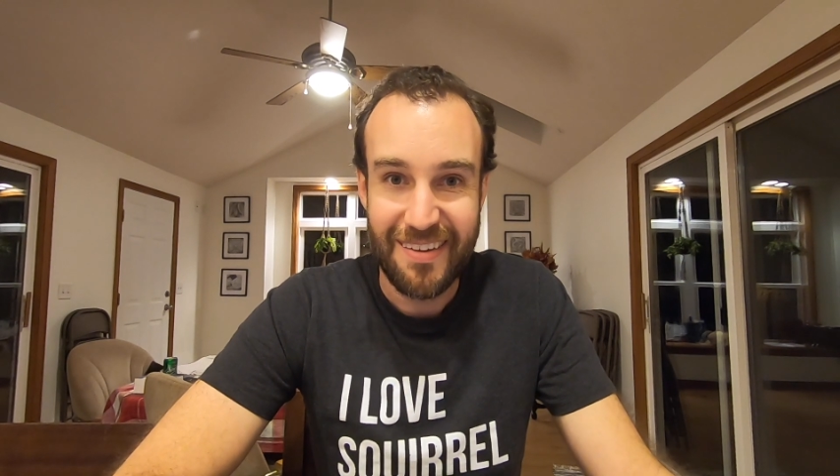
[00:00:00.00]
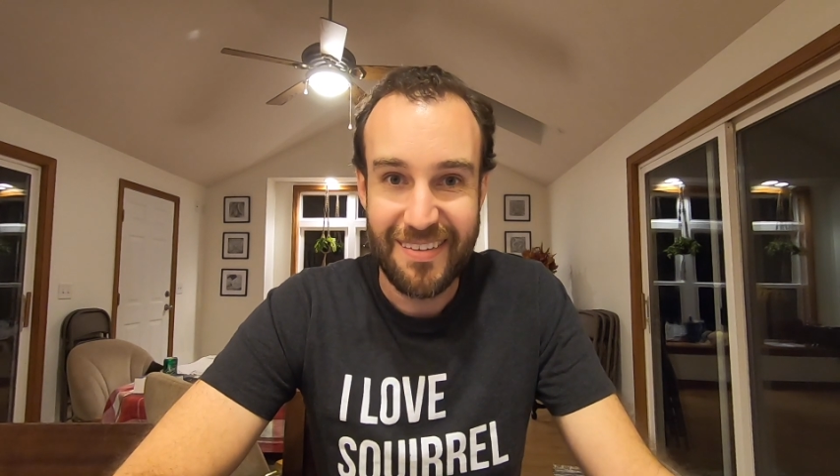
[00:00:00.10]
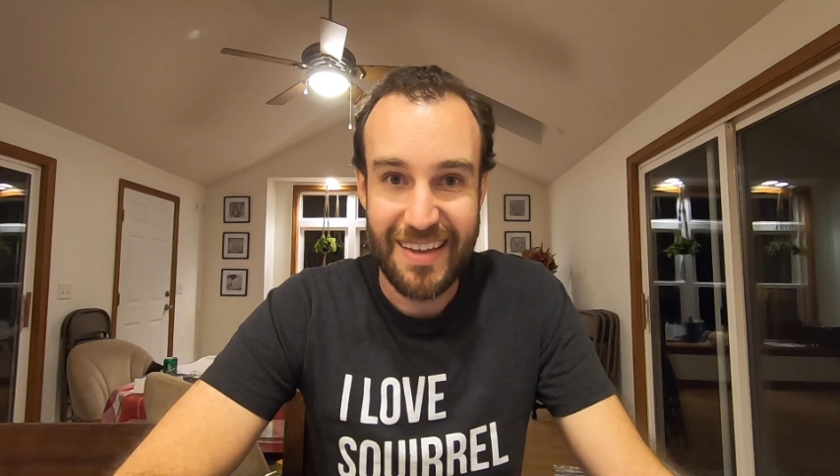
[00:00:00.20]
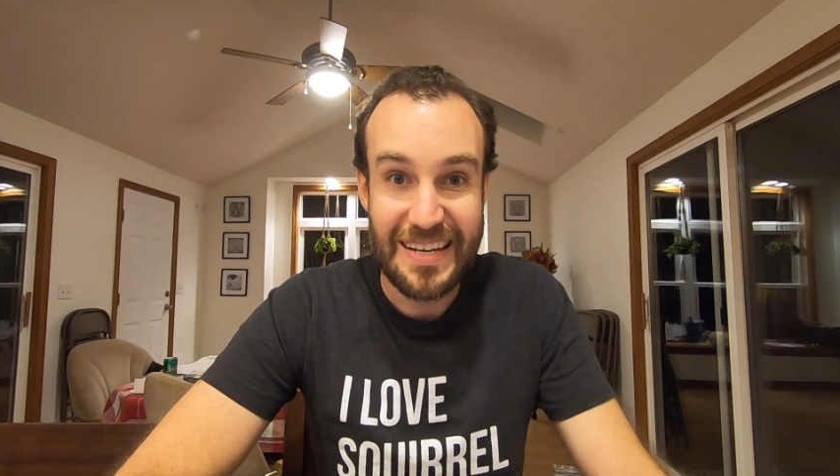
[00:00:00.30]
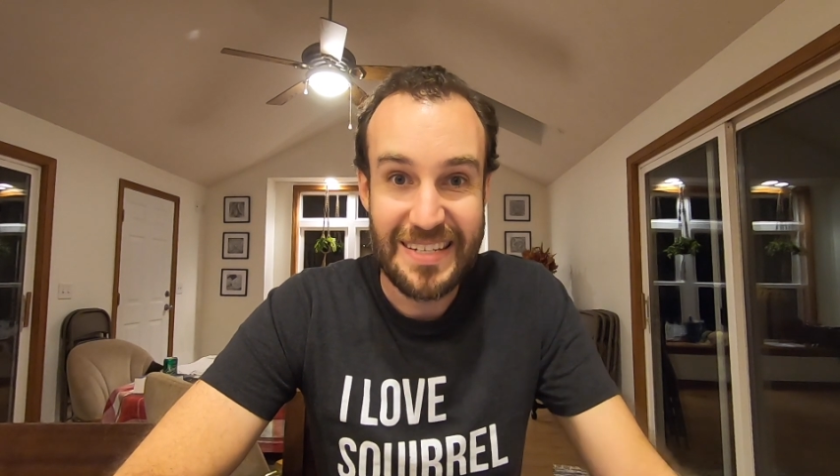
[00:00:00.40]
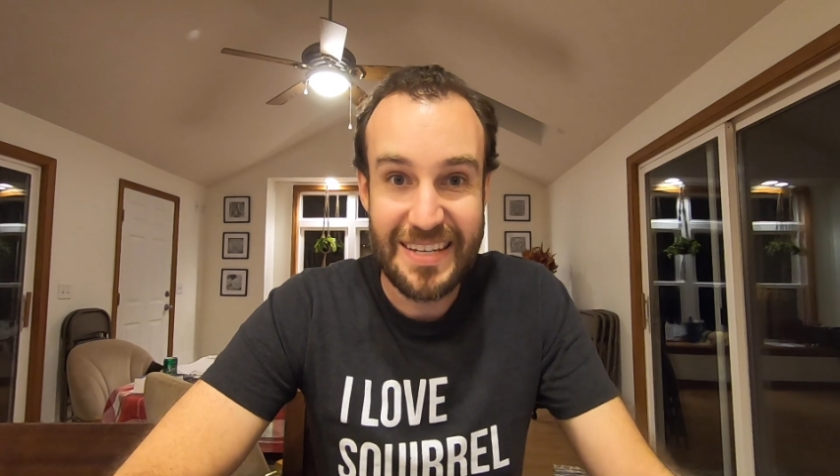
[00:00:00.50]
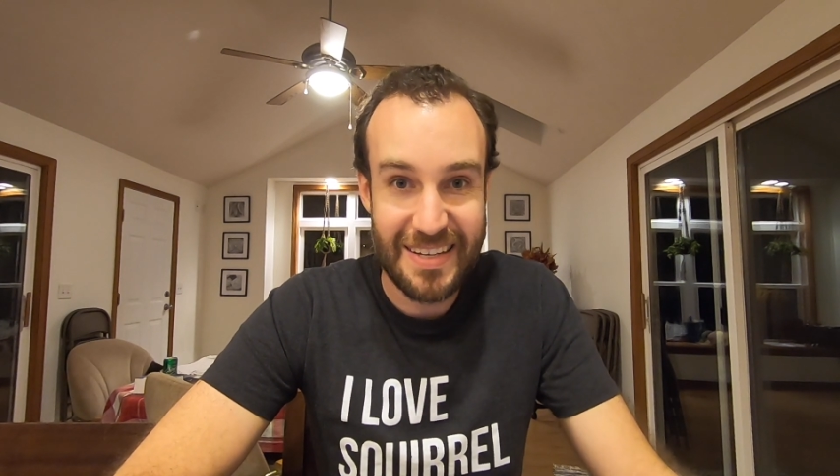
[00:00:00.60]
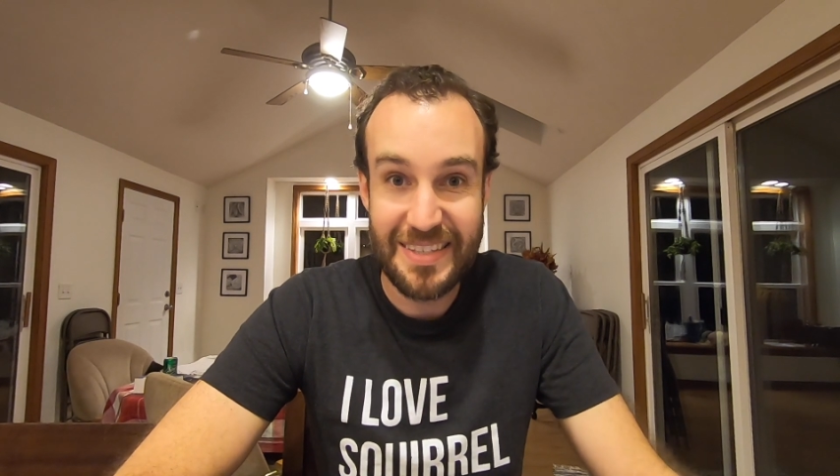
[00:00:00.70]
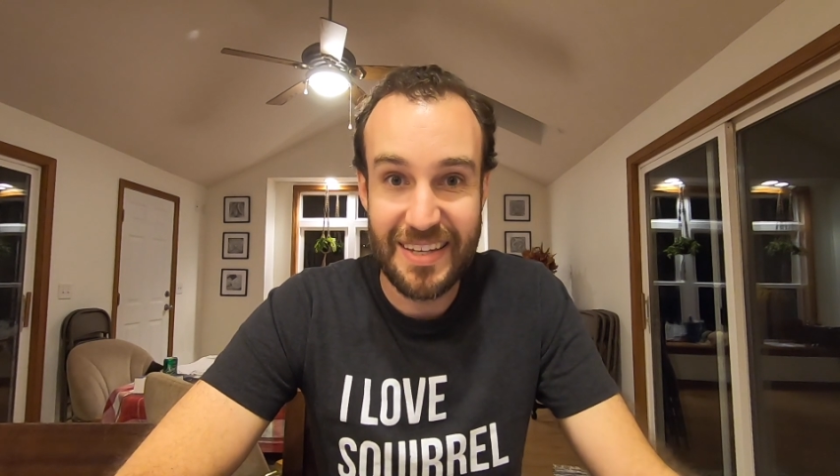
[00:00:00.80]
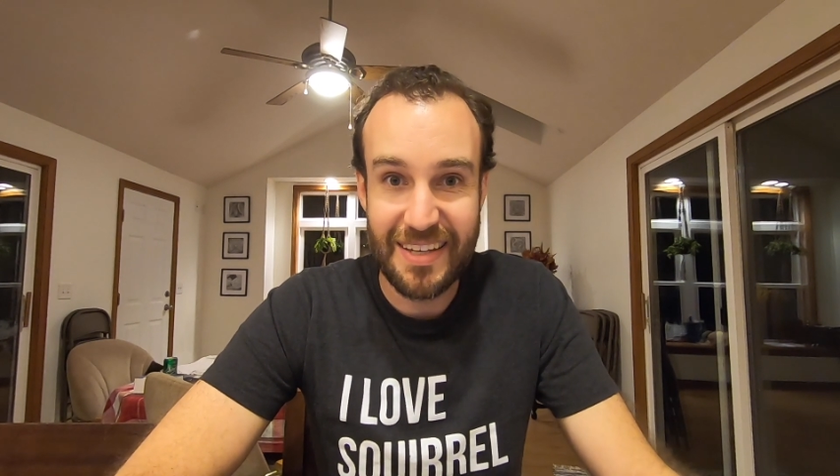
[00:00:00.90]
The idea
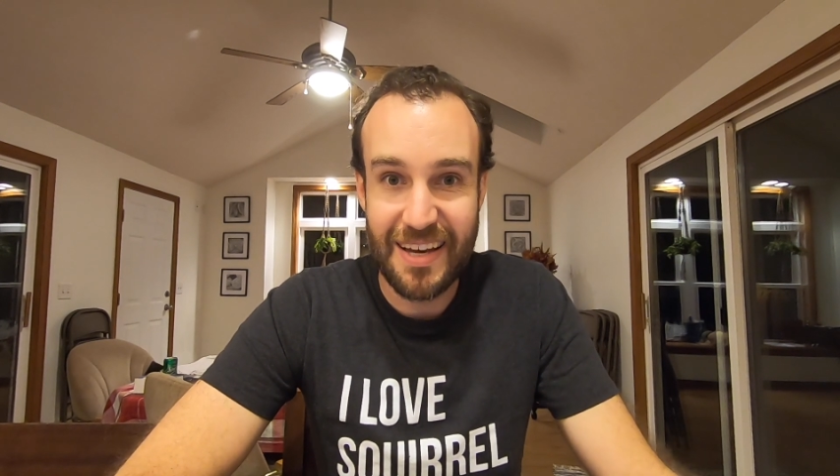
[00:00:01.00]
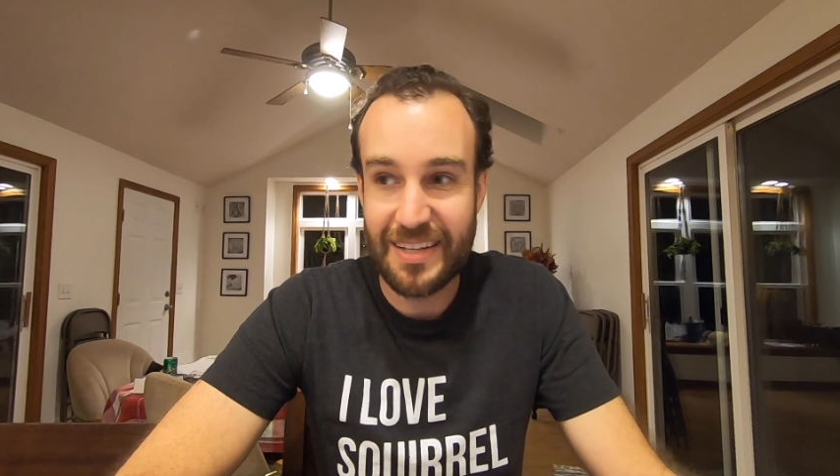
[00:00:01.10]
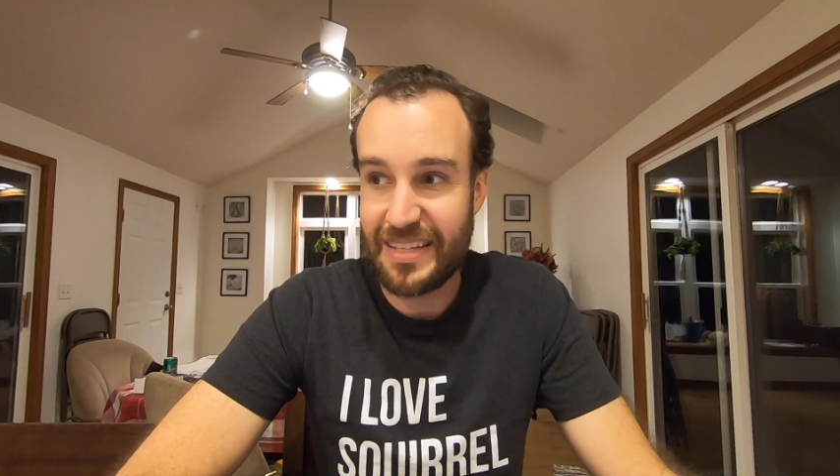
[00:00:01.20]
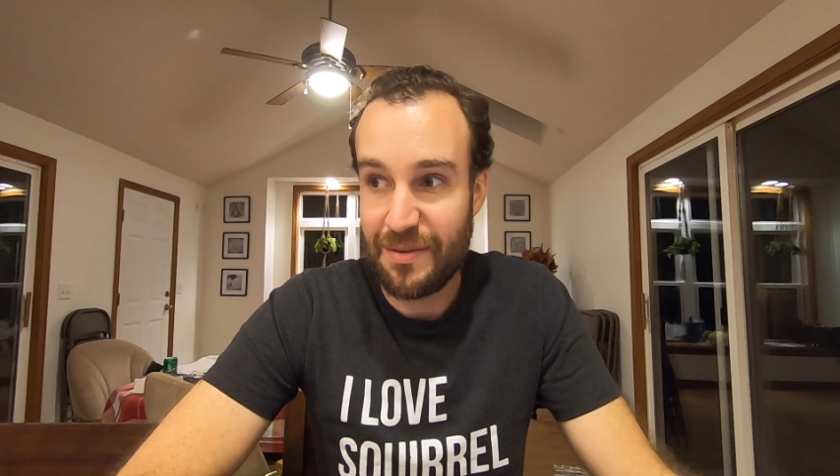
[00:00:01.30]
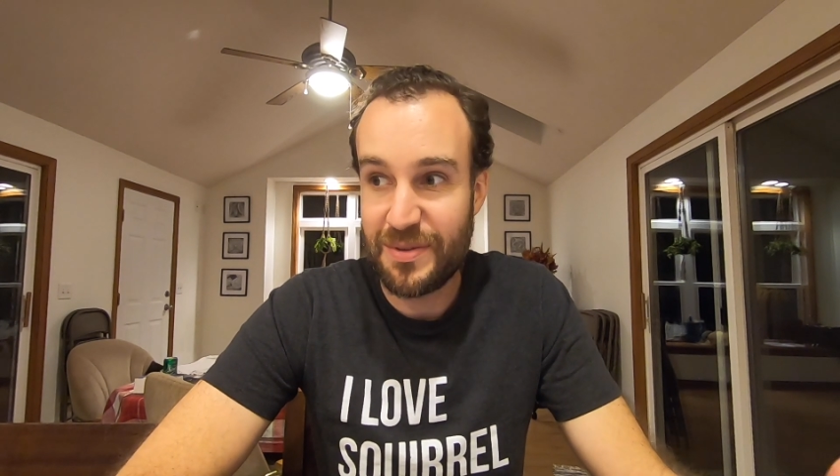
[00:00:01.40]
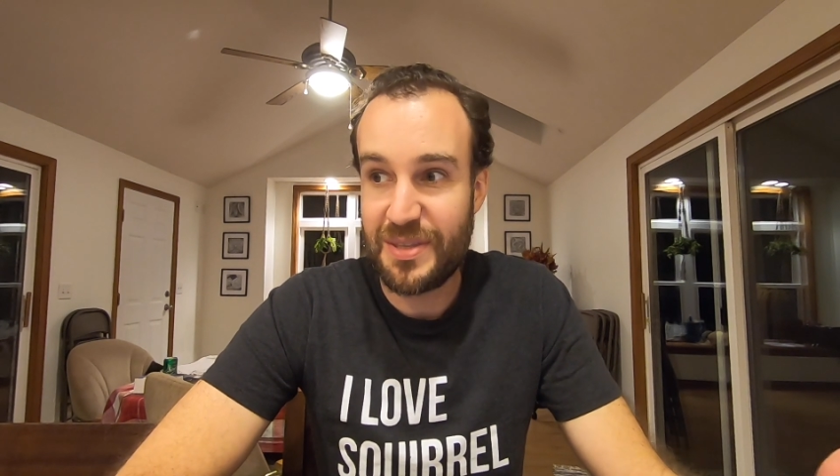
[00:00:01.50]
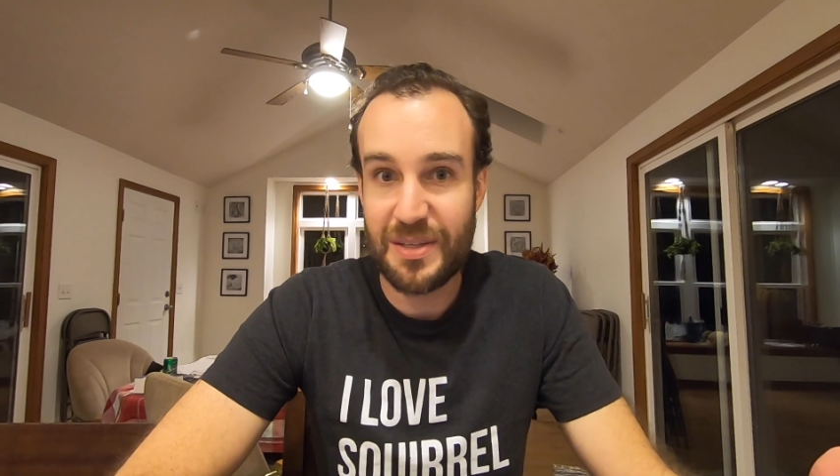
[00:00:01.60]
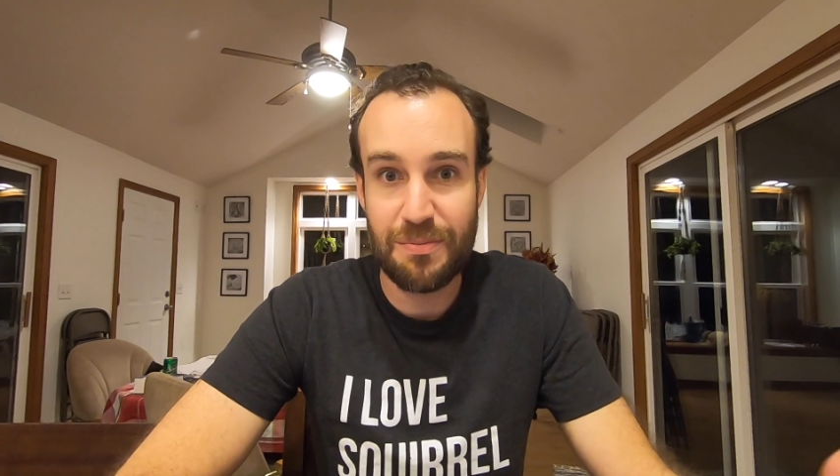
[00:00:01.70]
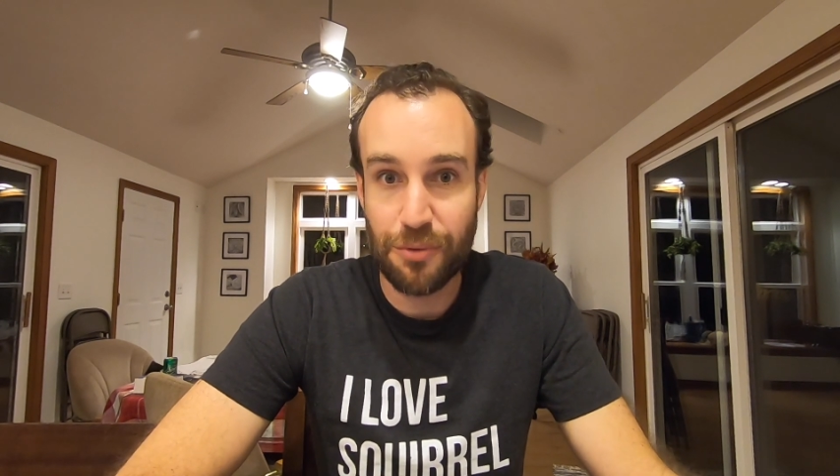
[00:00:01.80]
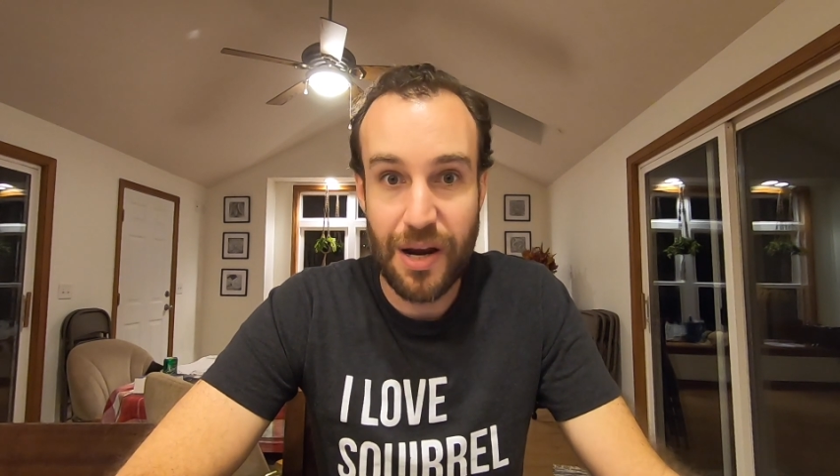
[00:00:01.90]
is that God gives
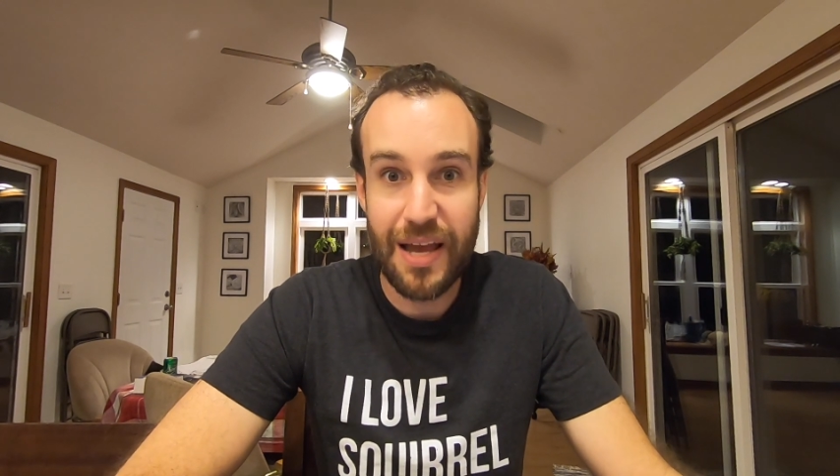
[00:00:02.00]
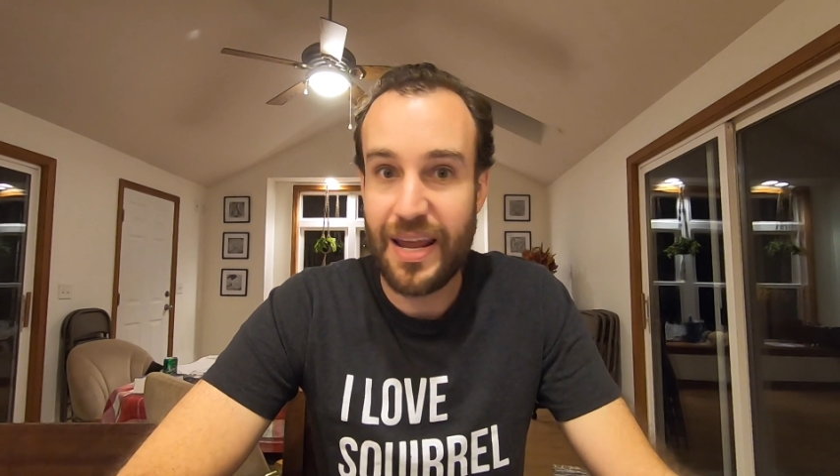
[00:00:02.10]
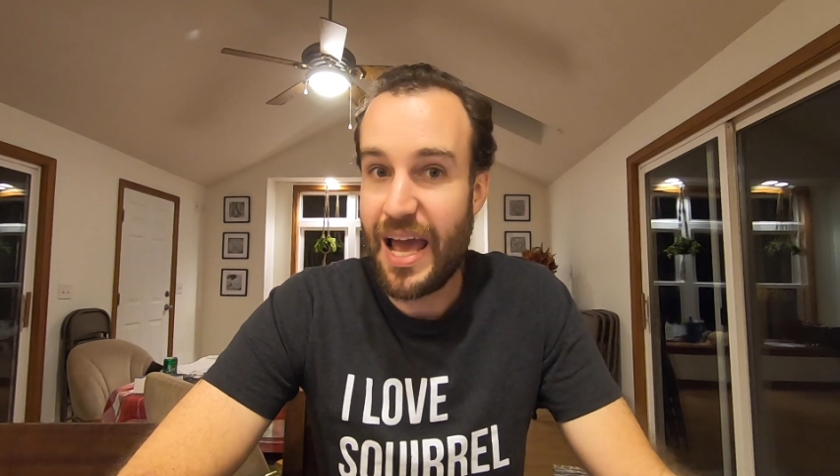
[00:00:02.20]
this bread